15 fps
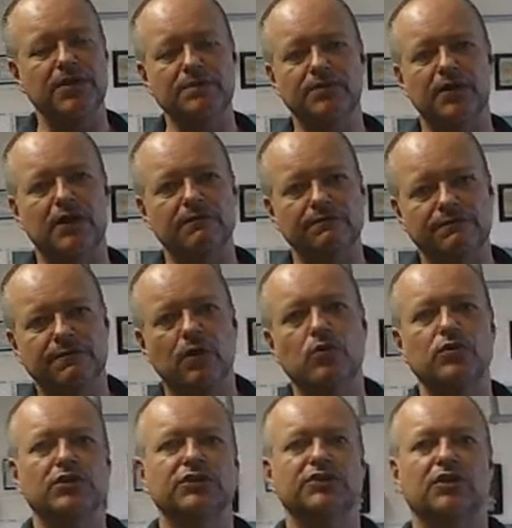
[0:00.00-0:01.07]
aren't
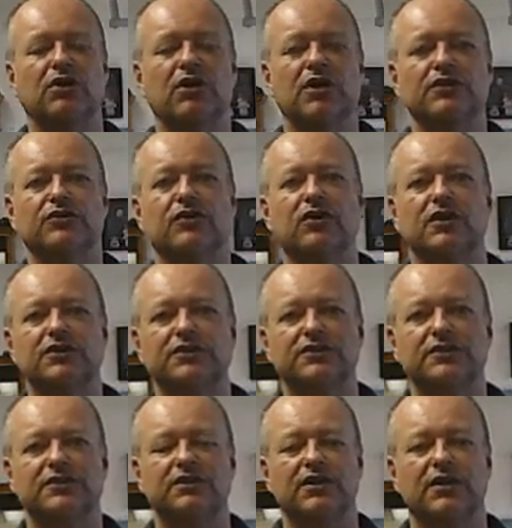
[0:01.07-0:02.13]
focused on dogs
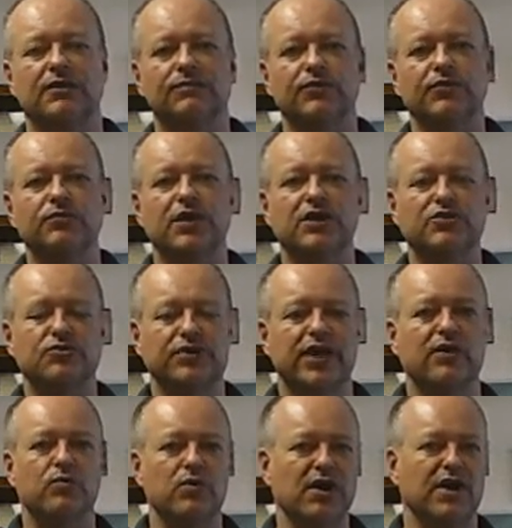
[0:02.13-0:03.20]
through nature that
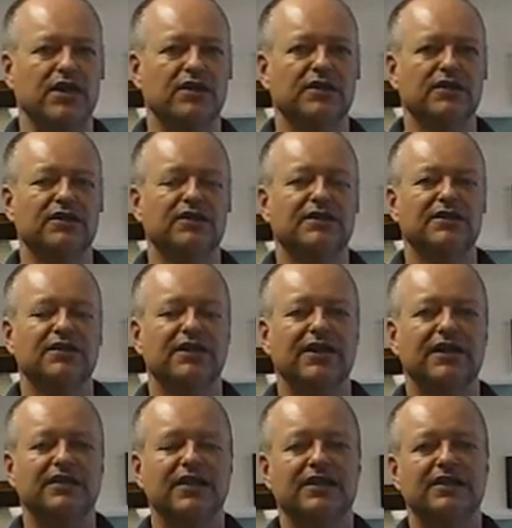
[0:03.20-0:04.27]
way, and
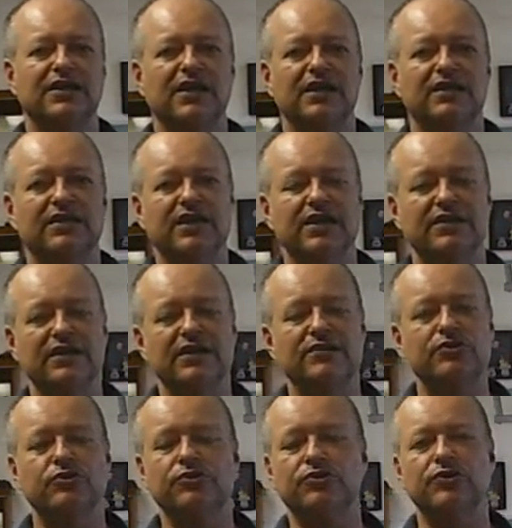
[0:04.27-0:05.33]
then
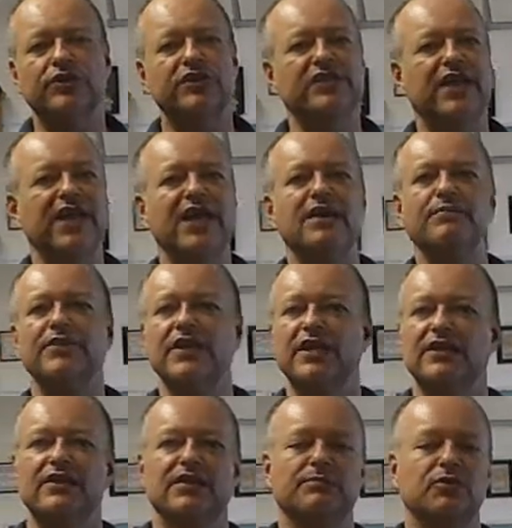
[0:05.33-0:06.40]
you're contaminating
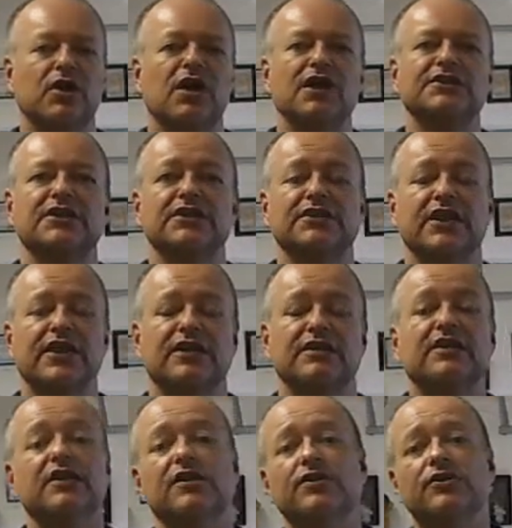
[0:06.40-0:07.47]
the process, and
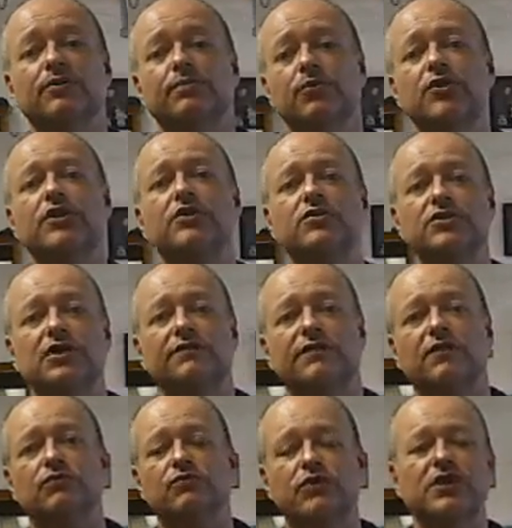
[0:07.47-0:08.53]
you're putting yourself at
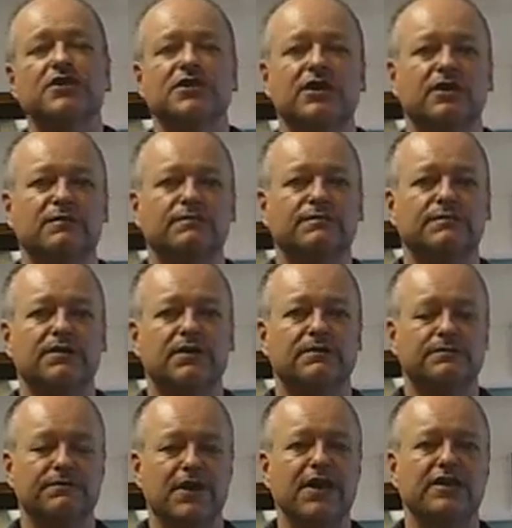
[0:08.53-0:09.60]
risk of
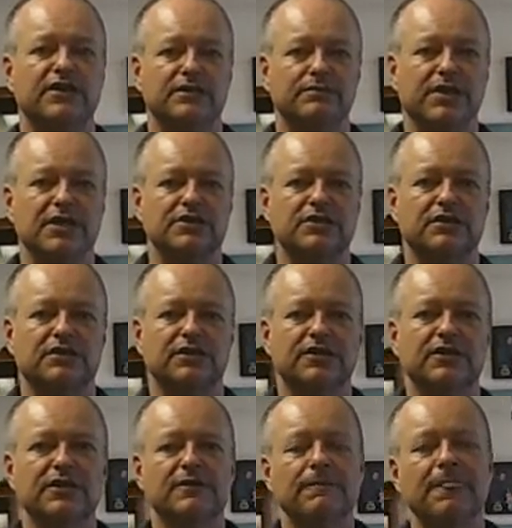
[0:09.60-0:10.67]
failing, basically.
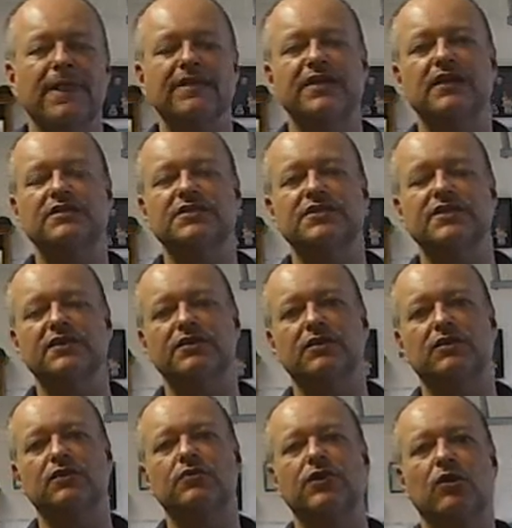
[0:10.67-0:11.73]
And then see the
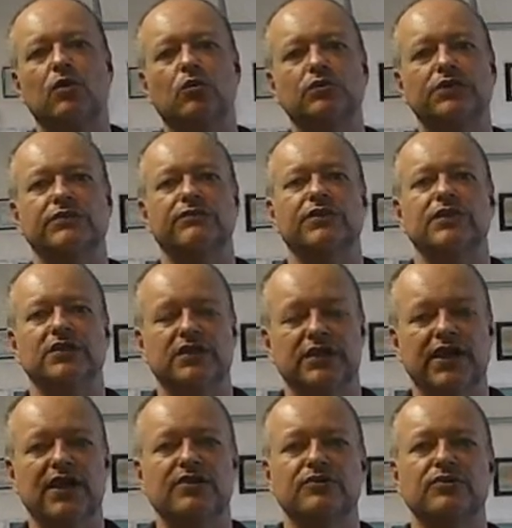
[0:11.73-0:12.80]
glue that holds everything
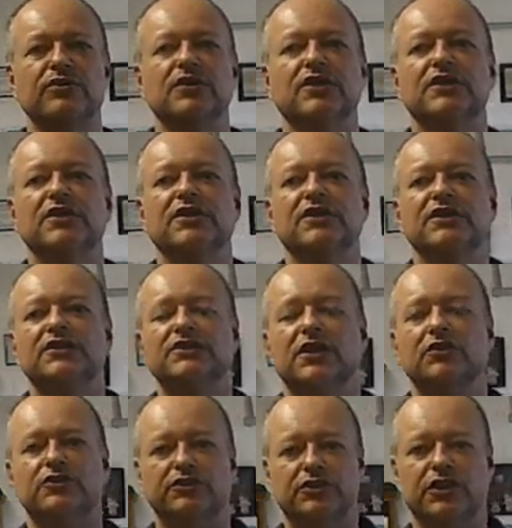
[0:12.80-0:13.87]
together
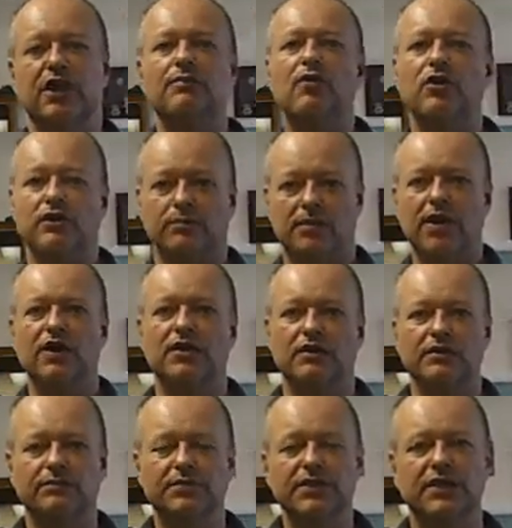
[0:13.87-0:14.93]
starts to come all apart,
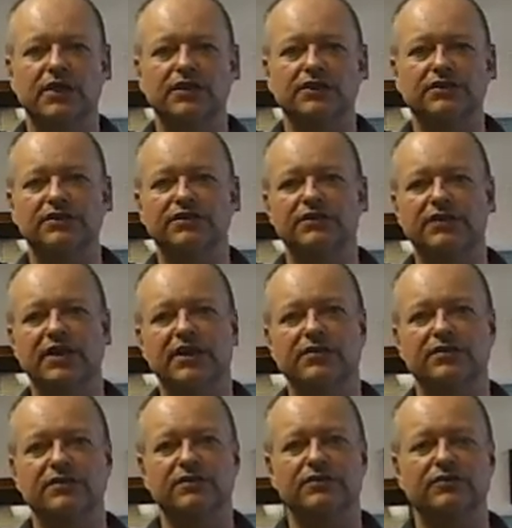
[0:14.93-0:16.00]
because
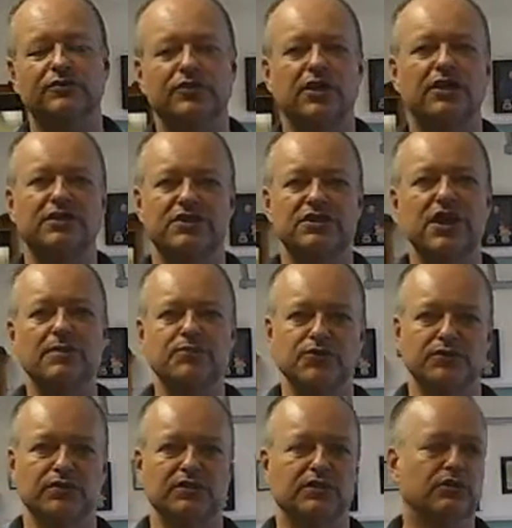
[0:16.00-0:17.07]
then there's a lot of
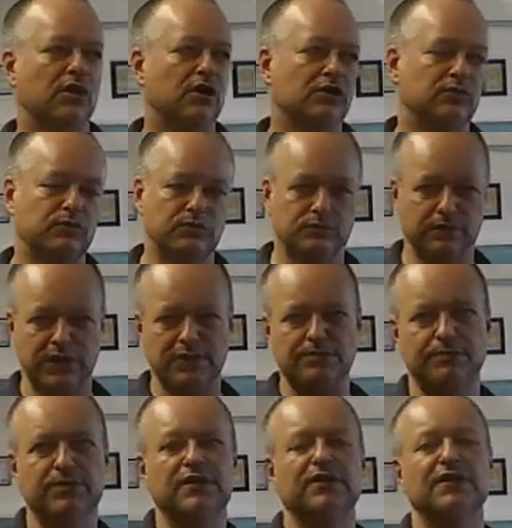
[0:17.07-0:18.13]
deception. The dog may
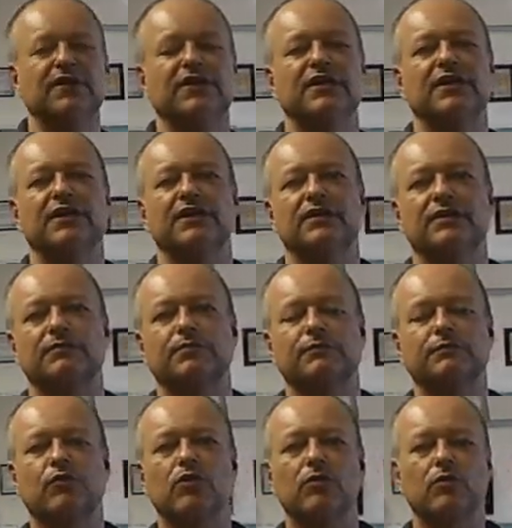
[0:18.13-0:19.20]

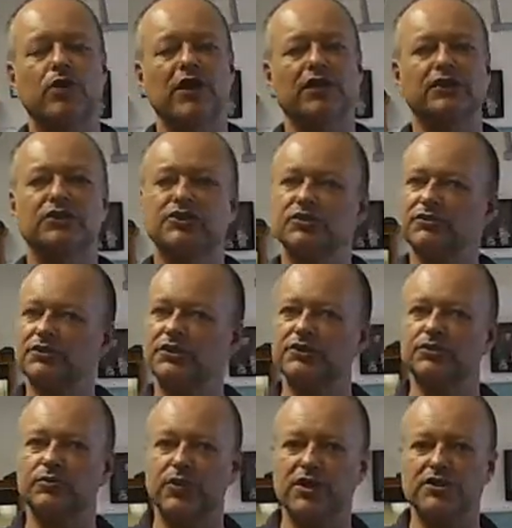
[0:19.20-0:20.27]
perform well in certain
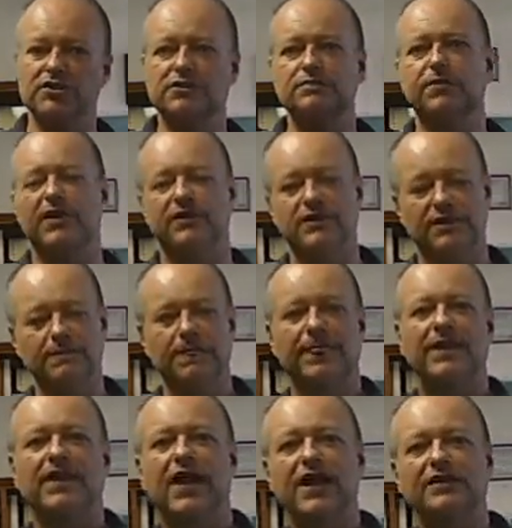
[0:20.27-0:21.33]
situations, but in
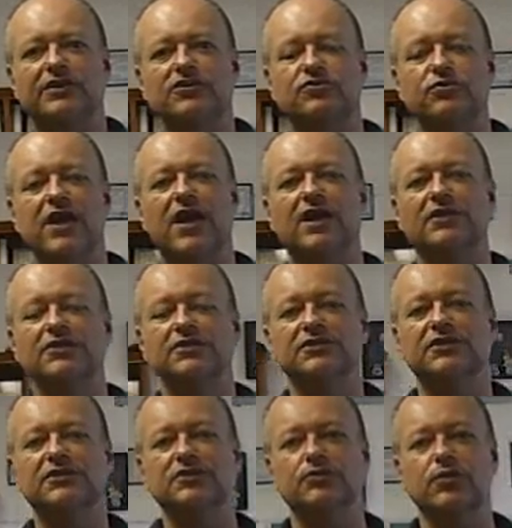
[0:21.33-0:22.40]
high distraction
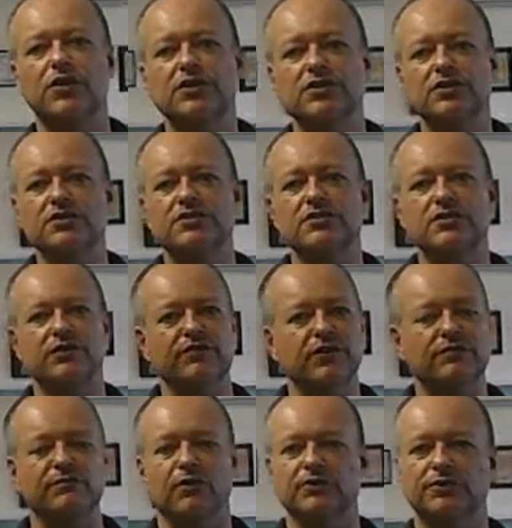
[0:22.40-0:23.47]
situations, everything
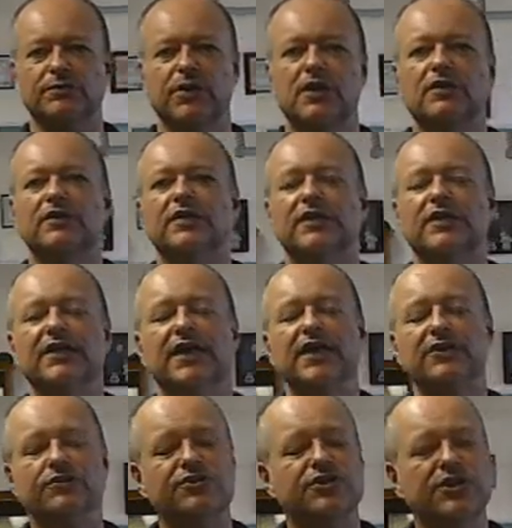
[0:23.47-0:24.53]
falls apart. And
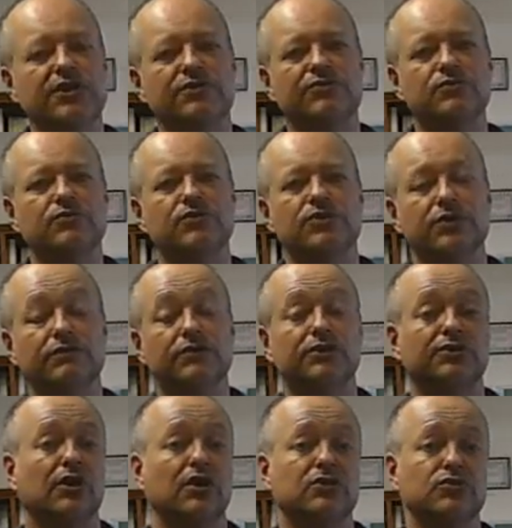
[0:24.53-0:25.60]
you'll see it through service
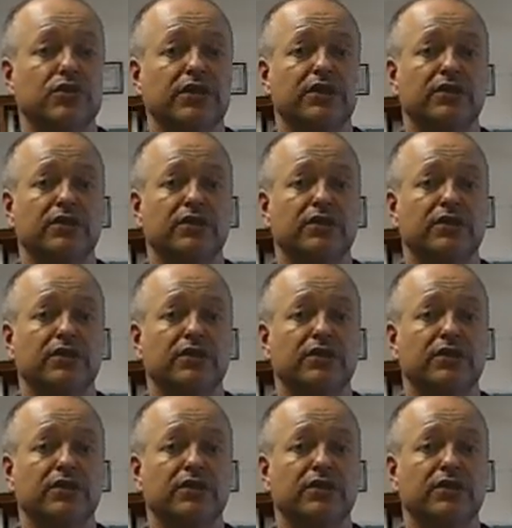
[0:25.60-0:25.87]
dog training. A